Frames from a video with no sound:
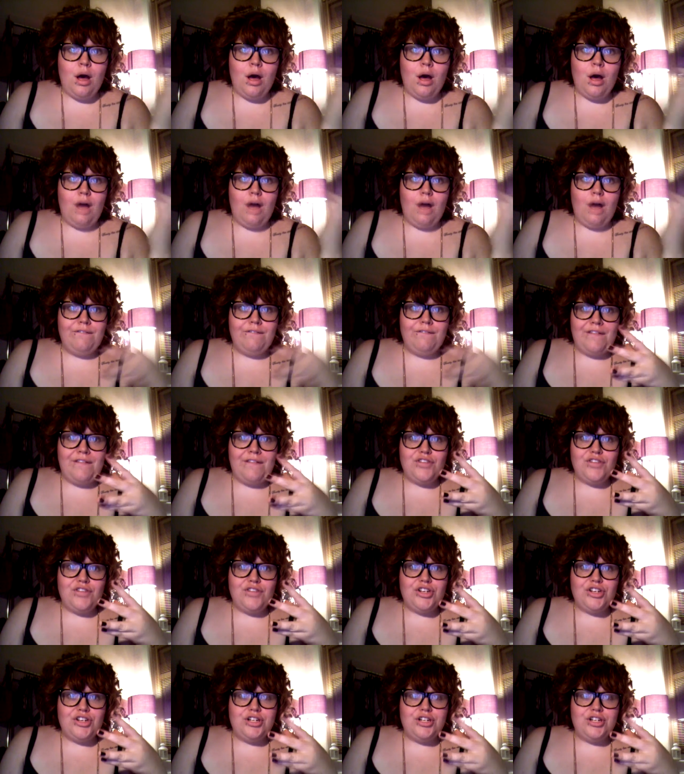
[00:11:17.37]
or
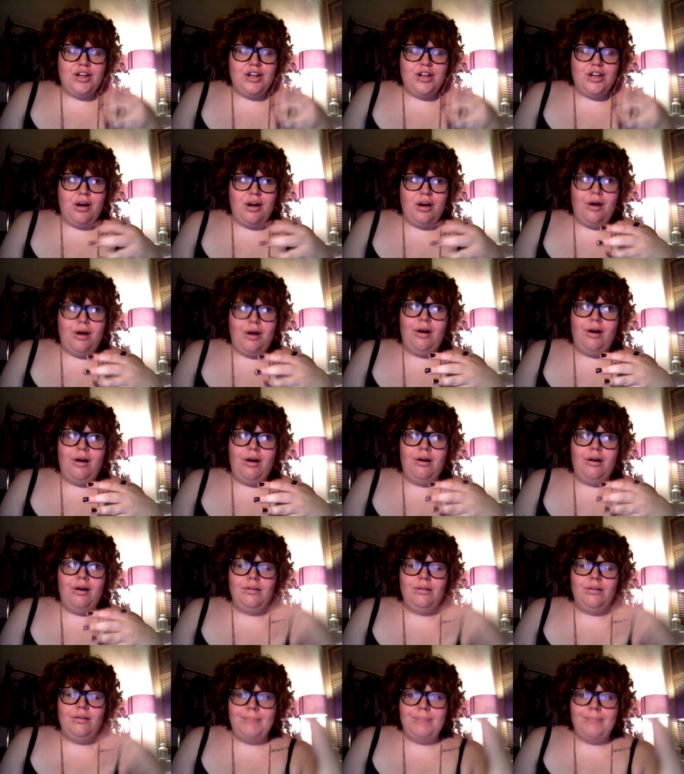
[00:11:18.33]
feathered, or
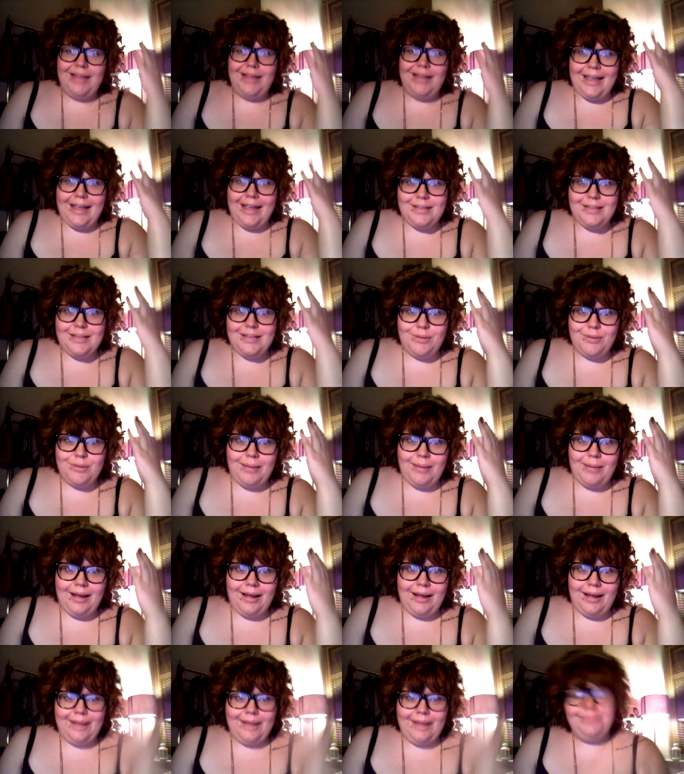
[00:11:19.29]
my layers put
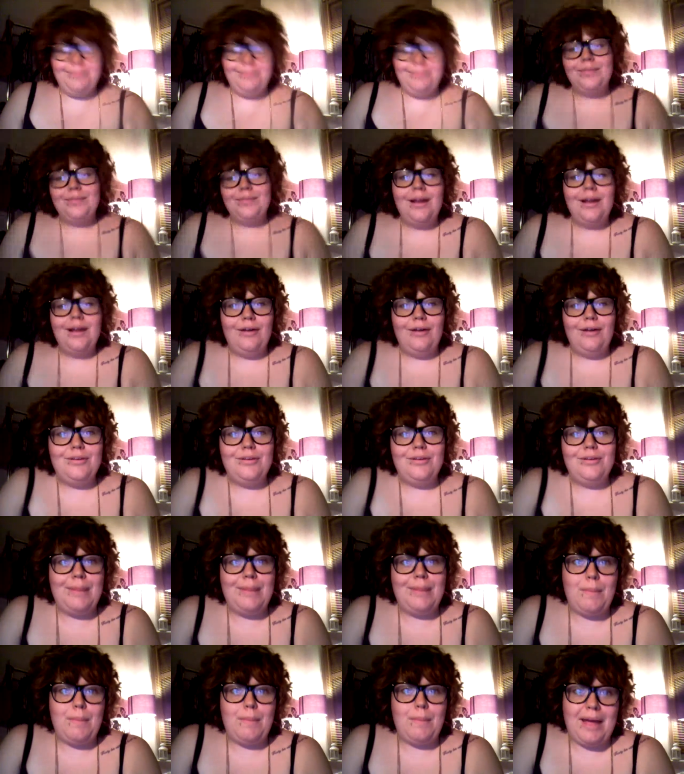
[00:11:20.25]
back in. I'm going to
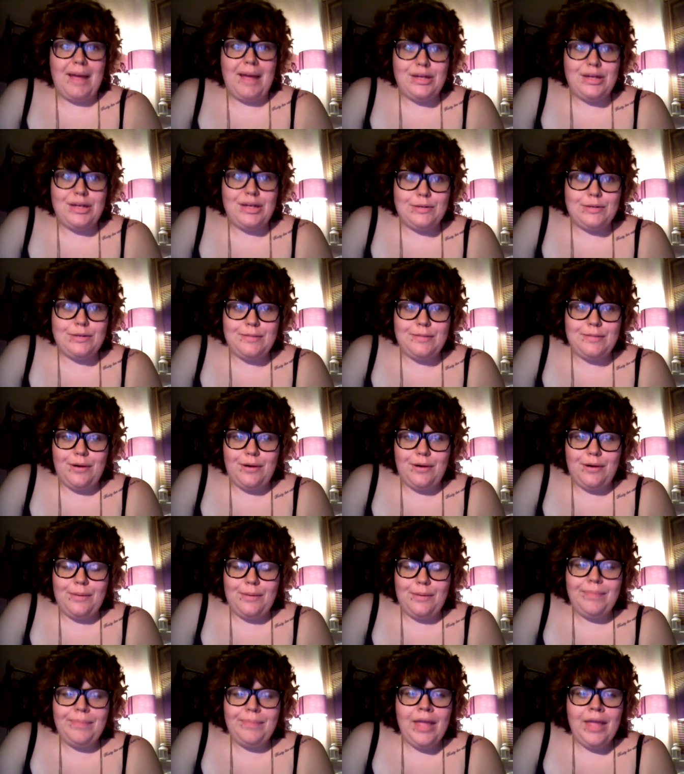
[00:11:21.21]
make my mind up
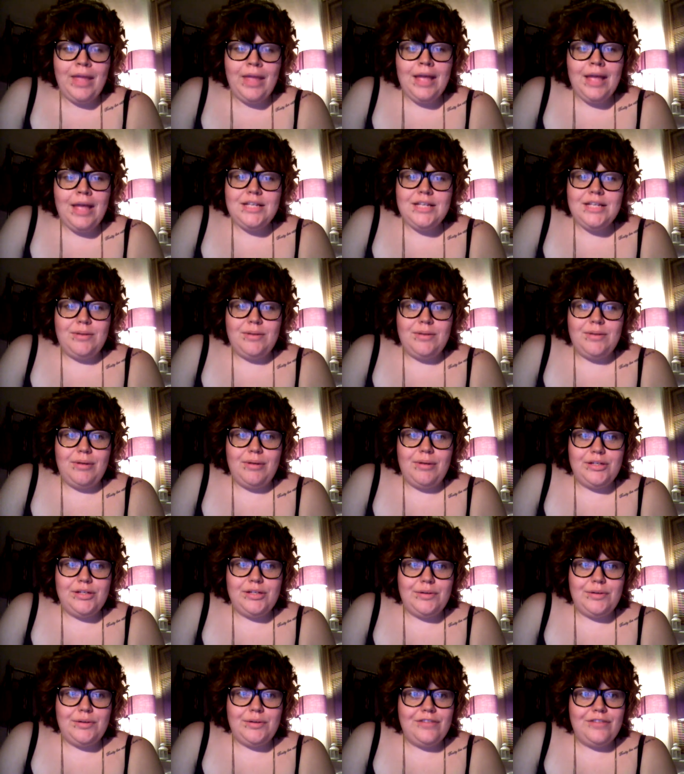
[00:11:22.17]
tomorrow. So I'll probably
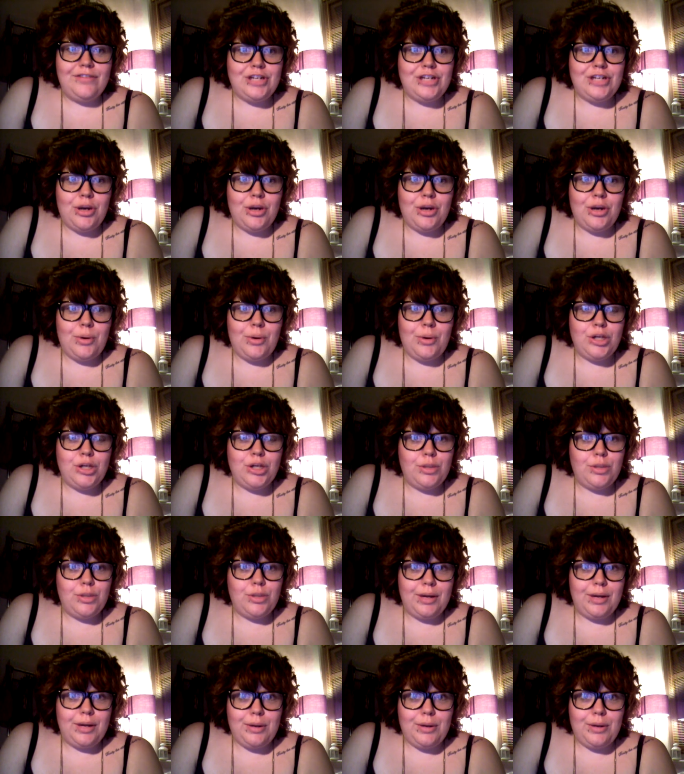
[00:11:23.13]
do a video
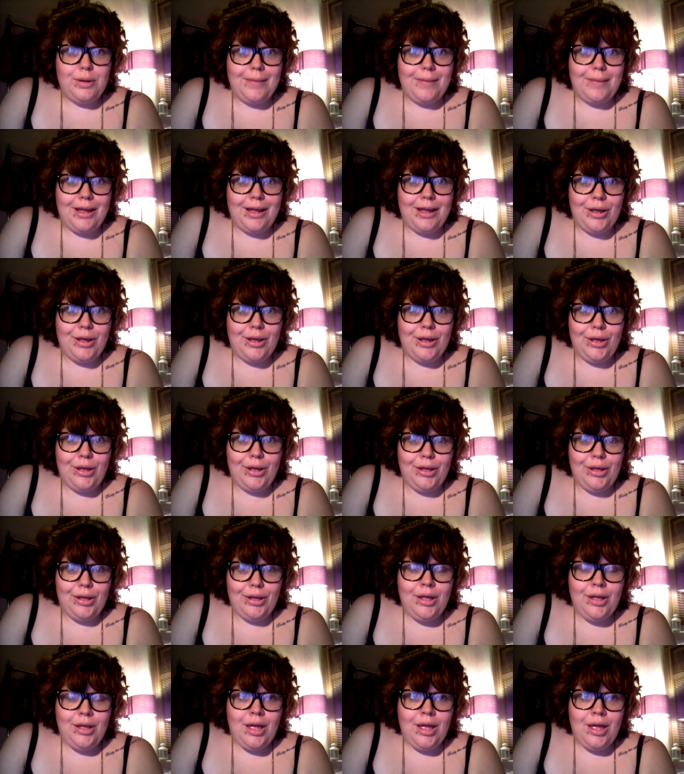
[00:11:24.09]
showing you my
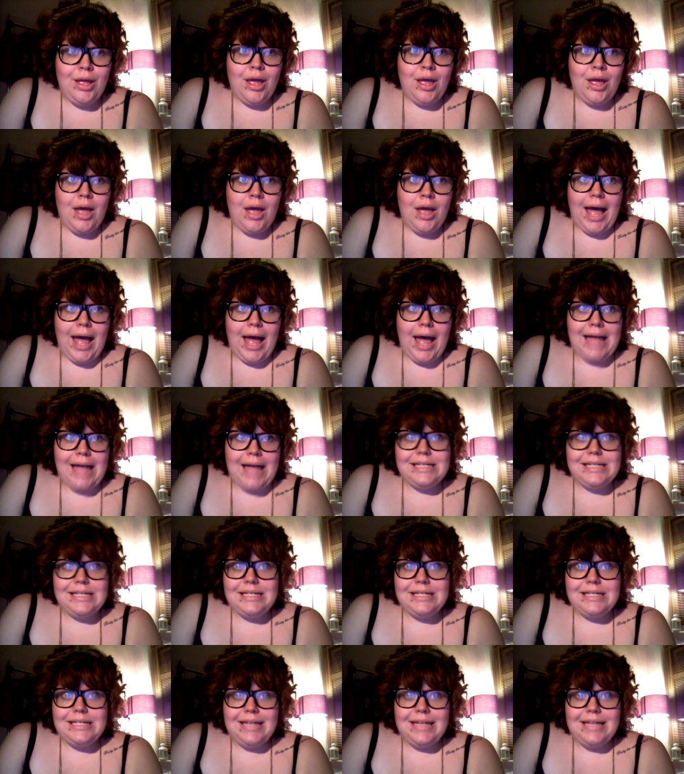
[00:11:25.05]
hair.
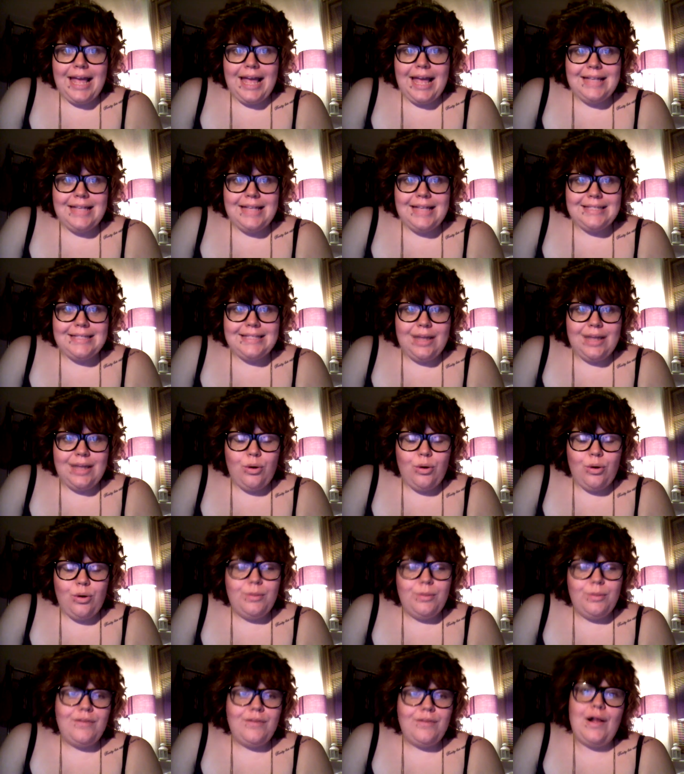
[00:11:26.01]
And yes, I
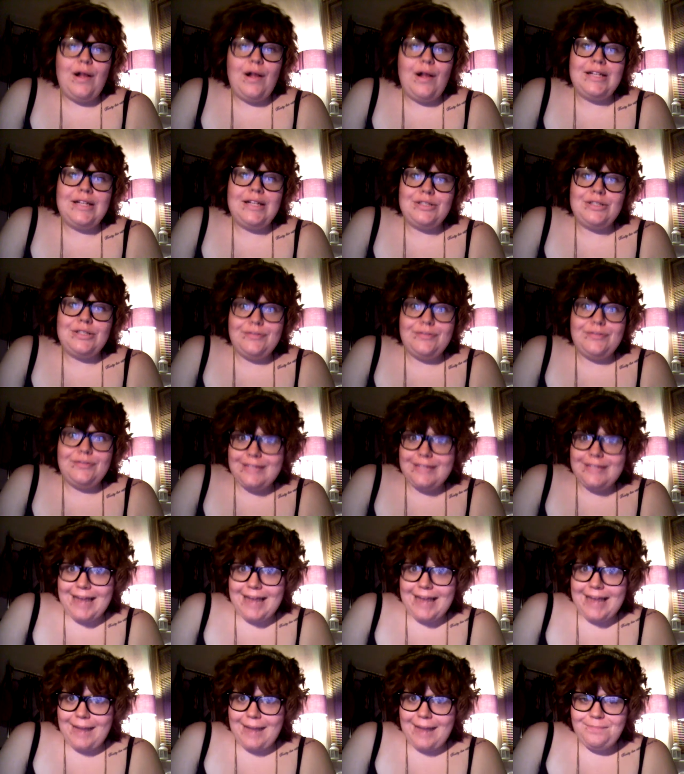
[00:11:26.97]
hope you've all had a lovely
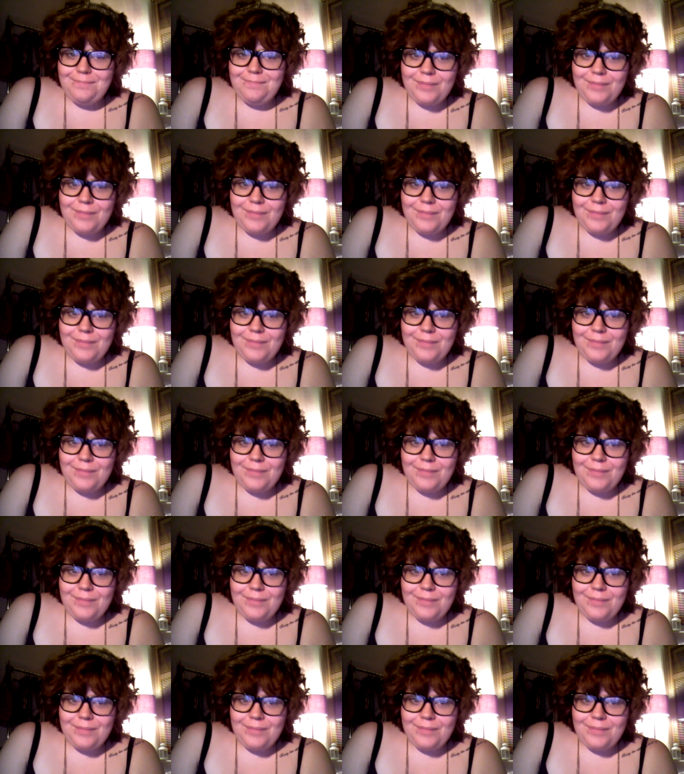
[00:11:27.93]
day.